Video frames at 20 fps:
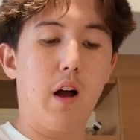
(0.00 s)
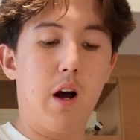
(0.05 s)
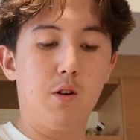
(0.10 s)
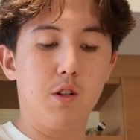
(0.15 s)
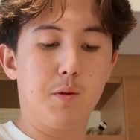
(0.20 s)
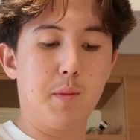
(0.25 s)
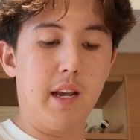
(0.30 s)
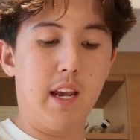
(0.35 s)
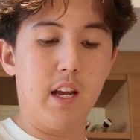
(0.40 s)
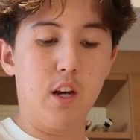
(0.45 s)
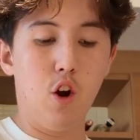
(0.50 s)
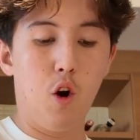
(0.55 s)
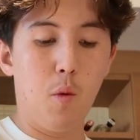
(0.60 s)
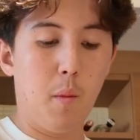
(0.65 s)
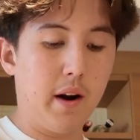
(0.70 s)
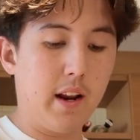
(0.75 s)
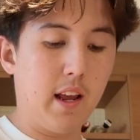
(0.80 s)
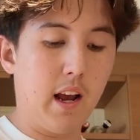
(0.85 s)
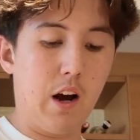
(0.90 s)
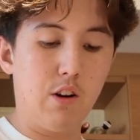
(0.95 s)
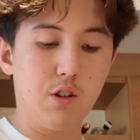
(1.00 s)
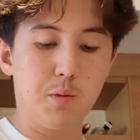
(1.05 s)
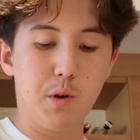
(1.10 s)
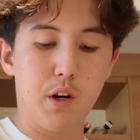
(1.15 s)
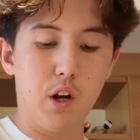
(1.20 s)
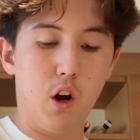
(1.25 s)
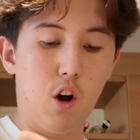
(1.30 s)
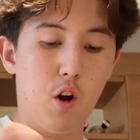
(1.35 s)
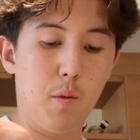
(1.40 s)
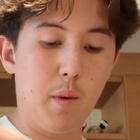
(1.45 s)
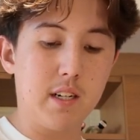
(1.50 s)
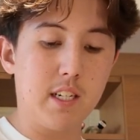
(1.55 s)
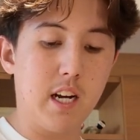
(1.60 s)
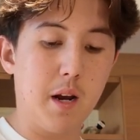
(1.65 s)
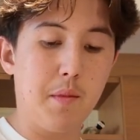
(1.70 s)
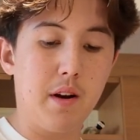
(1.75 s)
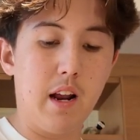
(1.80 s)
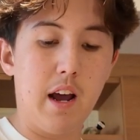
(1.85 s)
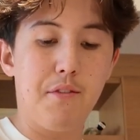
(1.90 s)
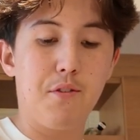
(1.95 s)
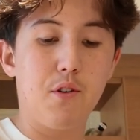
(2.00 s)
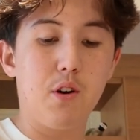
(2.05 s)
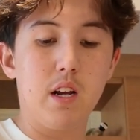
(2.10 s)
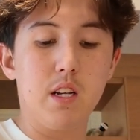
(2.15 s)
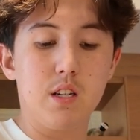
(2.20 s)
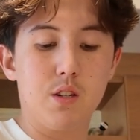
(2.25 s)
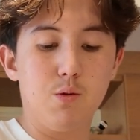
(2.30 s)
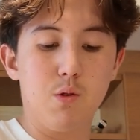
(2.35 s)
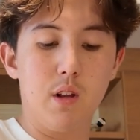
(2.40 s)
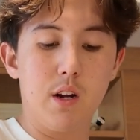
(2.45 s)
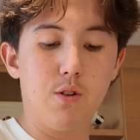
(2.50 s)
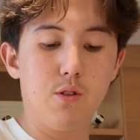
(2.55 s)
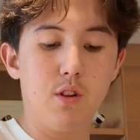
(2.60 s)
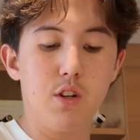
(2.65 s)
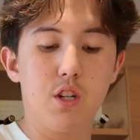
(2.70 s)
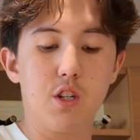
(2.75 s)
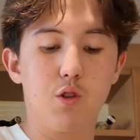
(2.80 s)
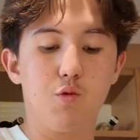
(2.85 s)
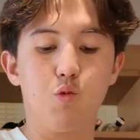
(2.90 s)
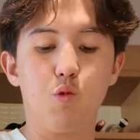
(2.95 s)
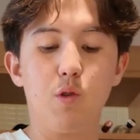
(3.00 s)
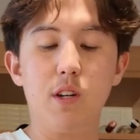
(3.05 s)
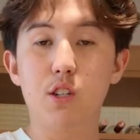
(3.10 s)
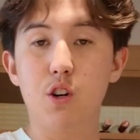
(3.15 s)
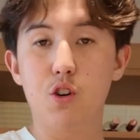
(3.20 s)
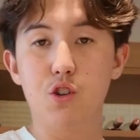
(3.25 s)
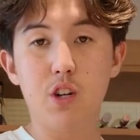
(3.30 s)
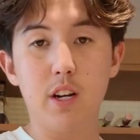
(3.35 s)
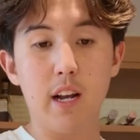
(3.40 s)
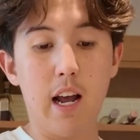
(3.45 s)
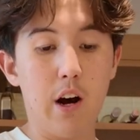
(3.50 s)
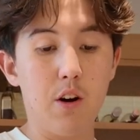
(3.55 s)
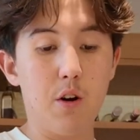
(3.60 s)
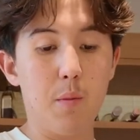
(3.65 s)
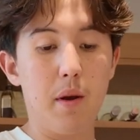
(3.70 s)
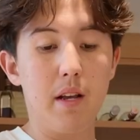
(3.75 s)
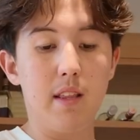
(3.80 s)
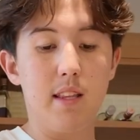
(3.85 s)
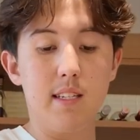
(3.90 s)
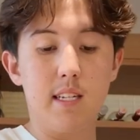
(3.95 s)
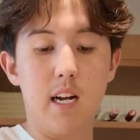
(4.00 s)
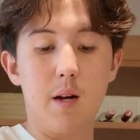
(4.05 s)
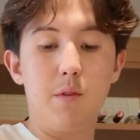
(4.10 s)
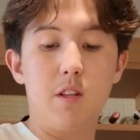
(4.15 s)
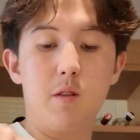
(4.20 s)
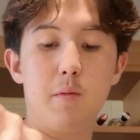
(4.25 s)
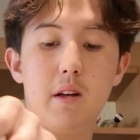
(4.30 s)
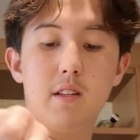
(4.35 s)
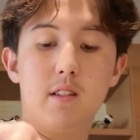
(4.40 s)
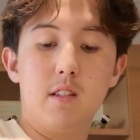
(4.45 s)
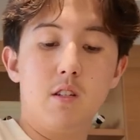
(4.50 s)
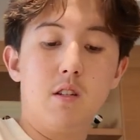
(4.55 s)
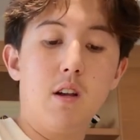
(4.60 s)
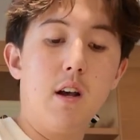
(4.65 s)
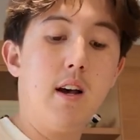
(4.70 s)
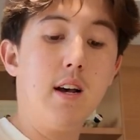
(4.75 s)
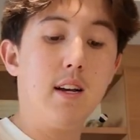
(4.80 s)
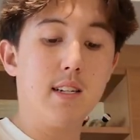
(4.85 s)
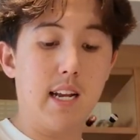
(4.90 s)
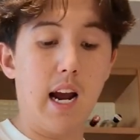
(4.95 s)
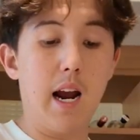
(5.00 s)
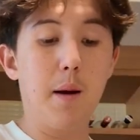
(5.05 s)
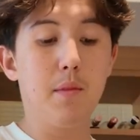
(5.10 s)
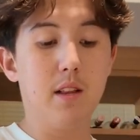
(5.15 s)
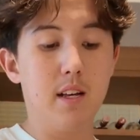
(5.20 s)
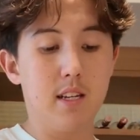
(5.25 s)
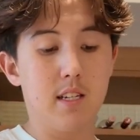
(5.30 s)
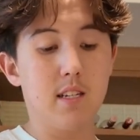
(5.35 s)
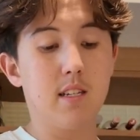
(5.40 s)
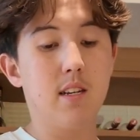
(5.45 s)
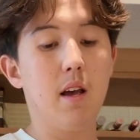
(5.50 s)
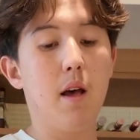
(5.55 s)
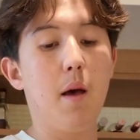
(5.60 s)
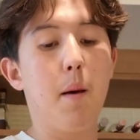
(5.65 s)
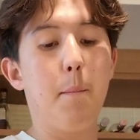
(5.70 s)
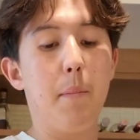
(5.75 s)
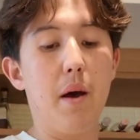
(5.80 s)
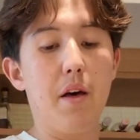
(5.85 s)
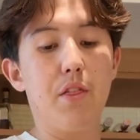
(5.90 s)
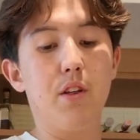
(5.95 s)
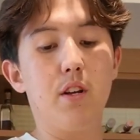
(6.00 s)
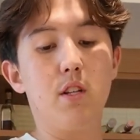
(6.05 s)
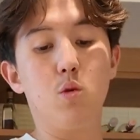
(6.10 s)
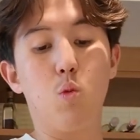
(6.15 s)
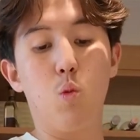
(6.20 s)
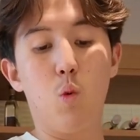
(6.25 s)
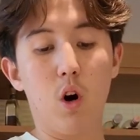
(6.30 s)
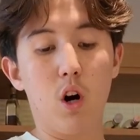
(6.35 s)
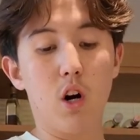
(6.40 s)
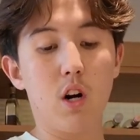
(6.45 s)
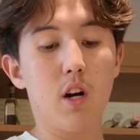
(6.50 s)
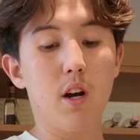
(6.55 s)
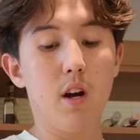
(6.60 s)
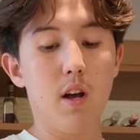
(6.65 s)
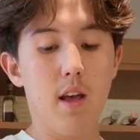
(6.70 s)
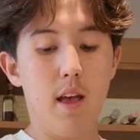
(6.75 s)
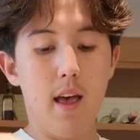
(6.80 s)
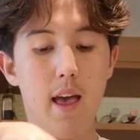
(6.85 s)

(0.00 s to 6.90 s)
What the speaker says: I was making no money. I was putting all my time and effort into literally just researching how to make these timeless methods work.